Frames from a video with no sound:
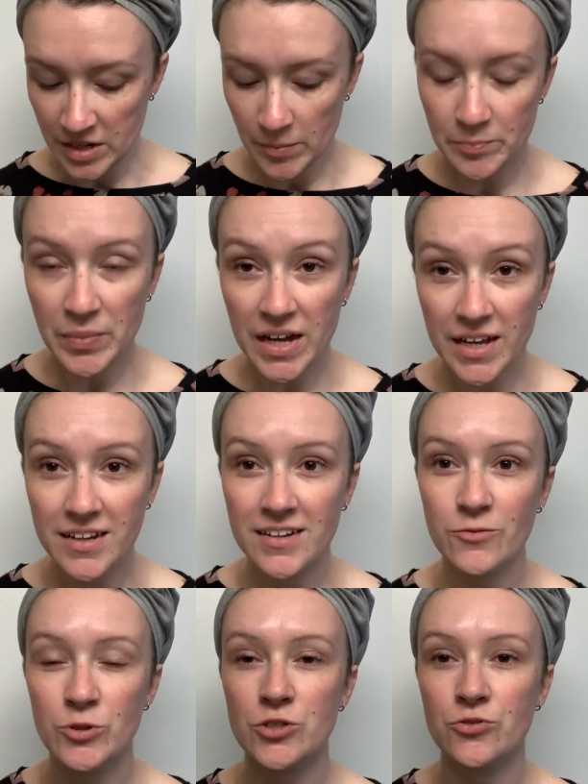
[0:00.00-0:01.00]
But
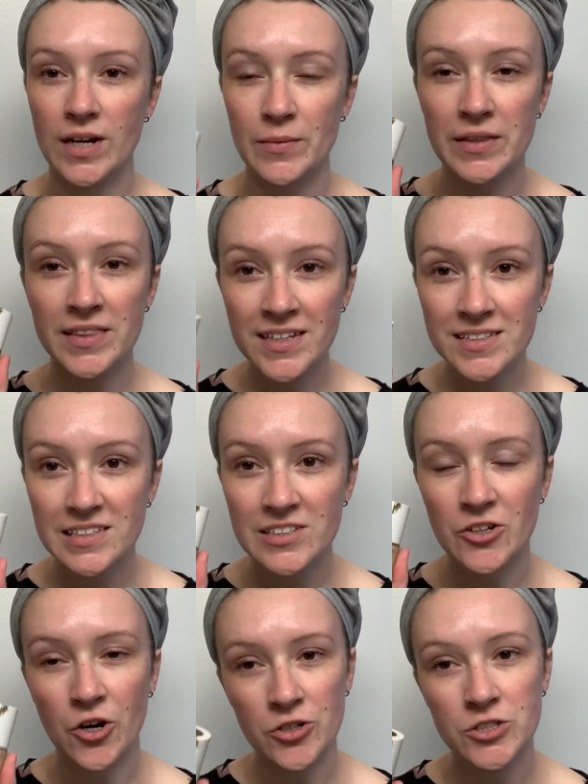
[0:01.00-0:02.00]
what's great about this is it's
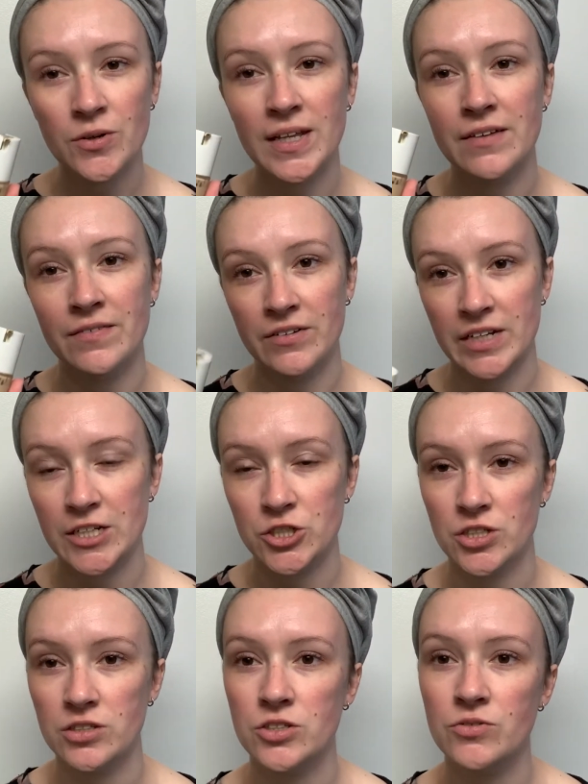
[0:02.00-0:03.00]
also in the
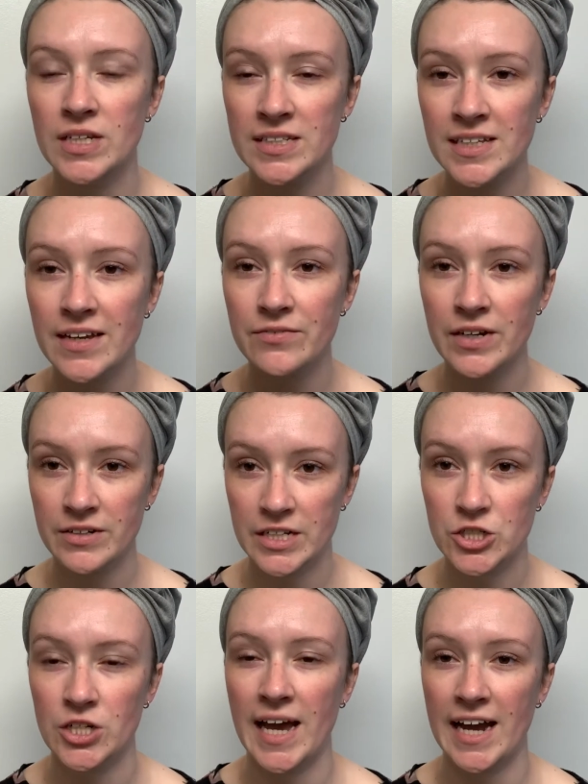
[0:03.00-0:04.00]
foundation. So this
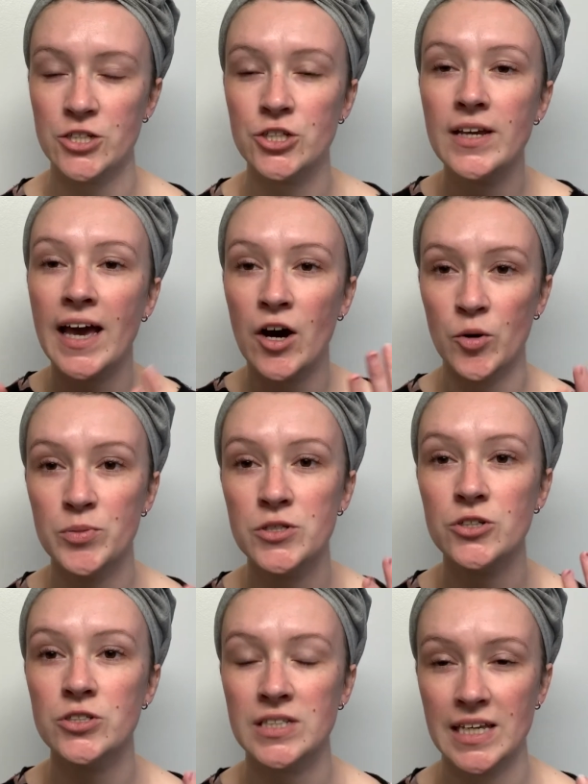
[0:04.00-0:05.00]
foundation actually helps your
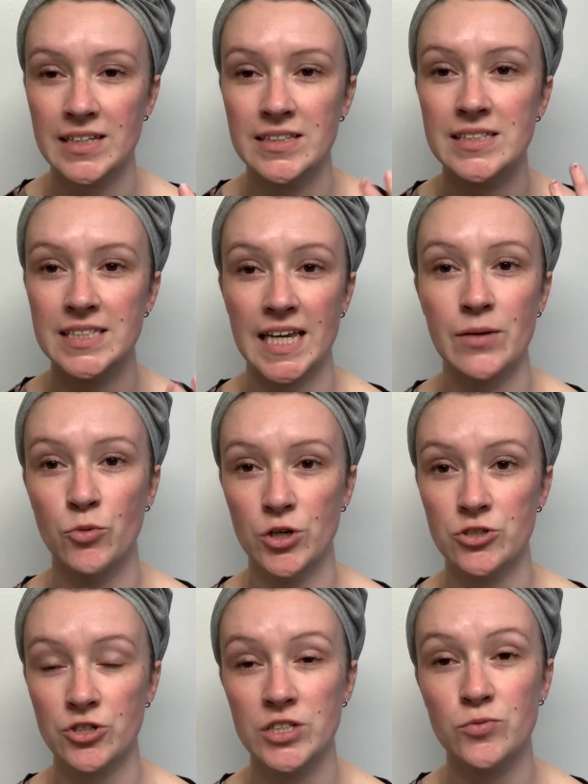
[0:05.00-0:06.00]
skin stay
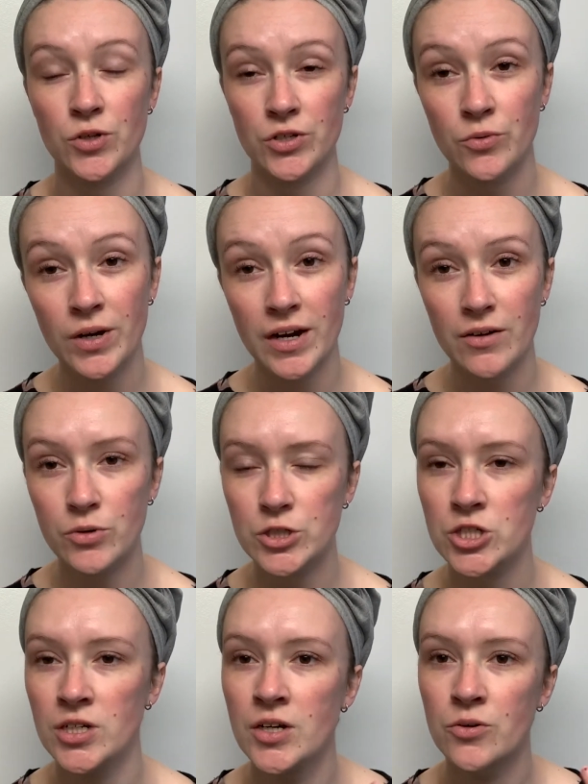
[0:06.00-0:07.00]
moisturized while you wear it, which
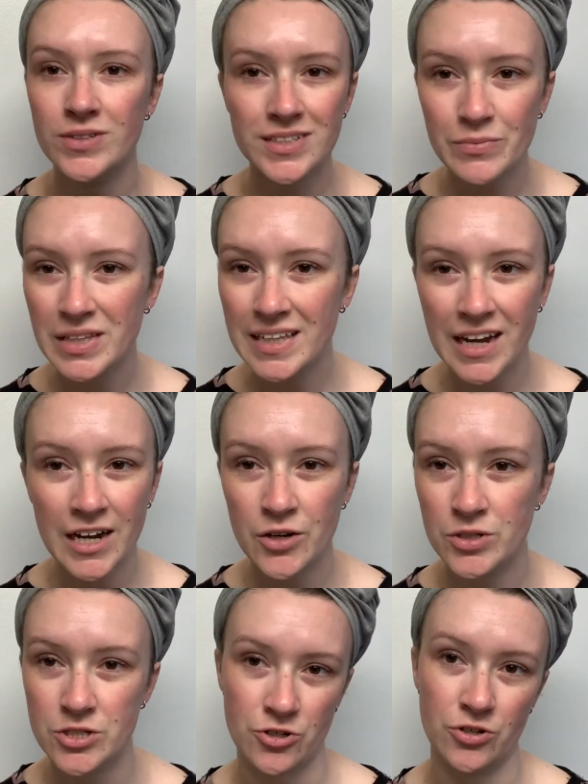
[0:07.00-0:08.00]
was something that I always
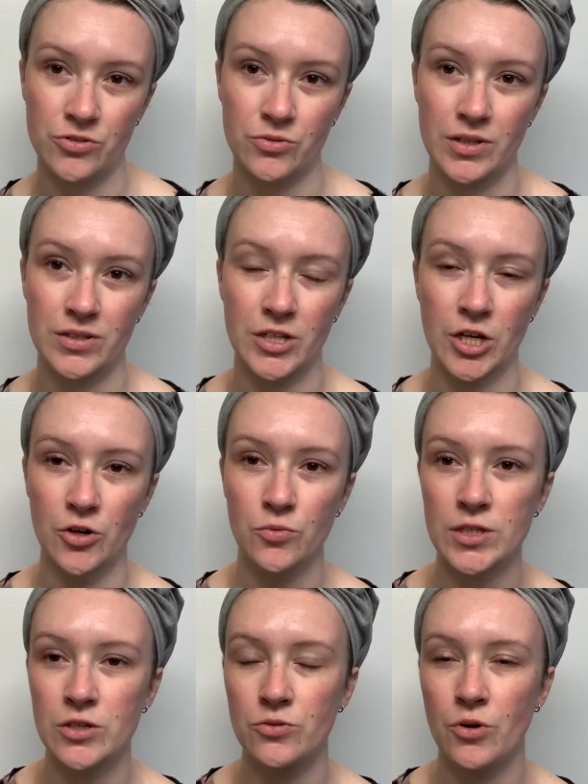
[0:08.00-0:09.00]
struggled with. You know, when
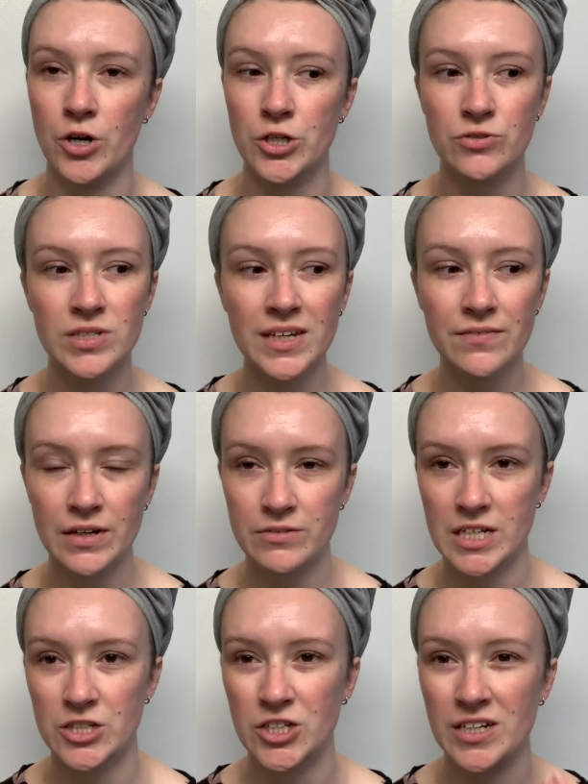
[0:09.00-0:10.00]
you are using a
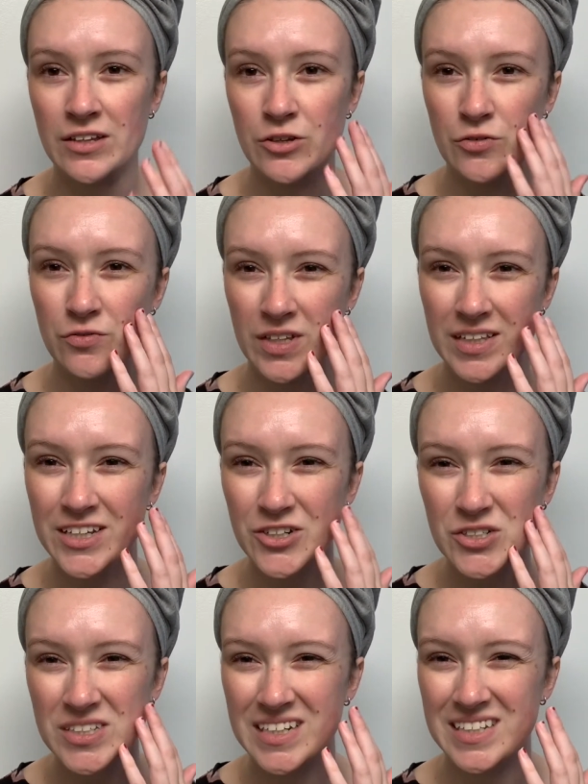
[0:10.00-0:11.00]
foundation and you feel like your
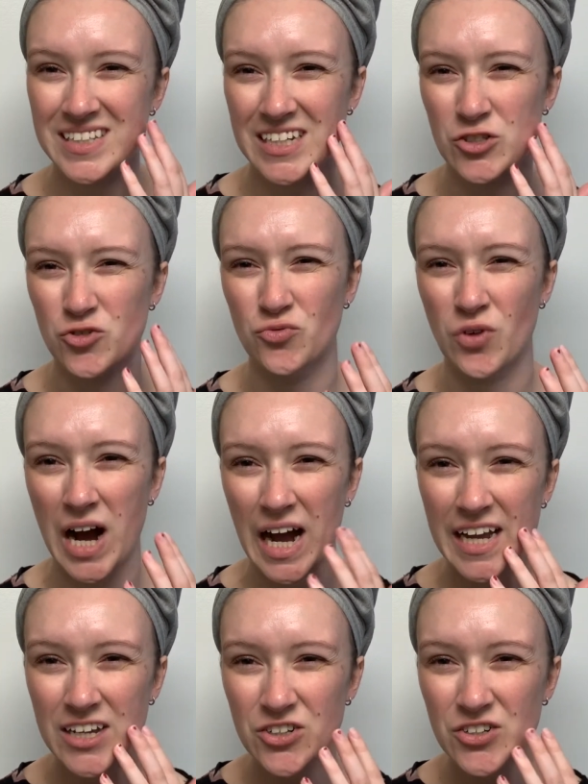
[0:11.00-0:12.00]
skin is like dry
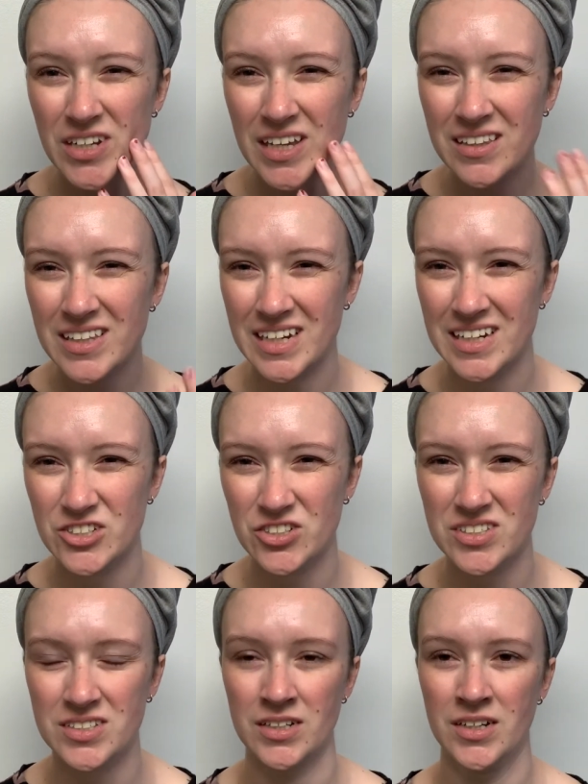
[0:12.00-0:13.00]
underneath and it
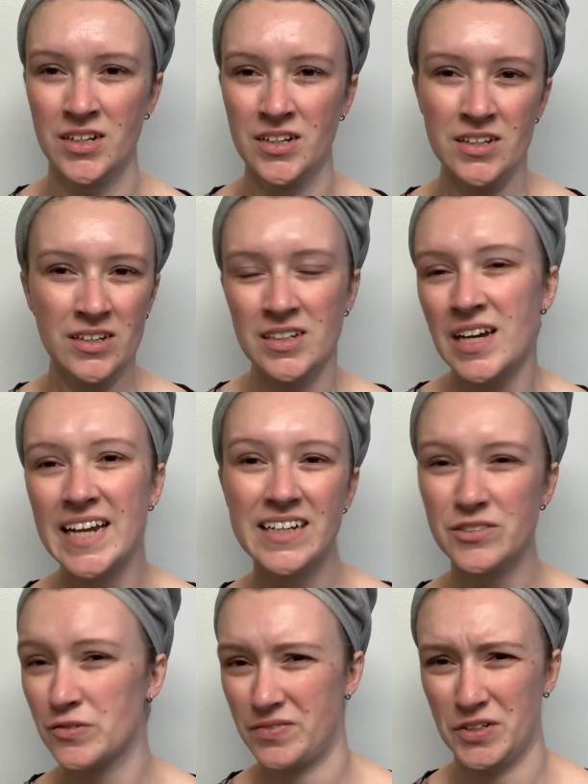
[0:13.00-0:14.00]

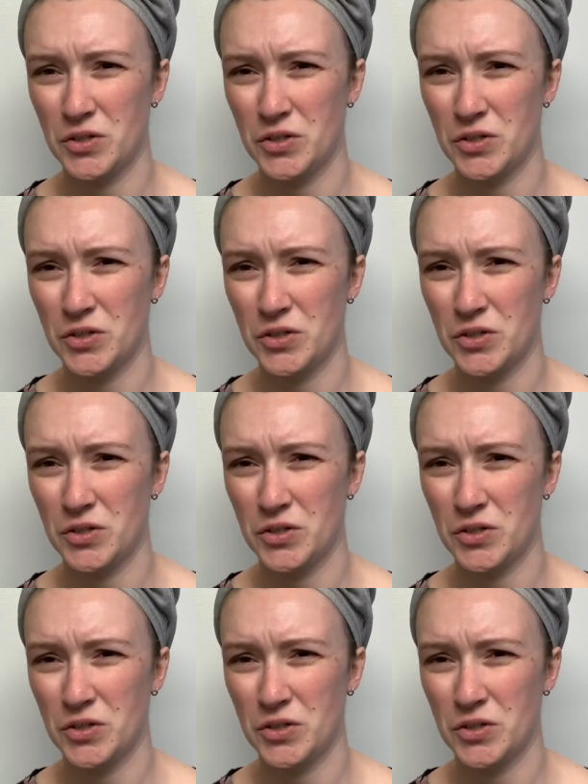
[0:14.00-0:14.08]
doesn't feel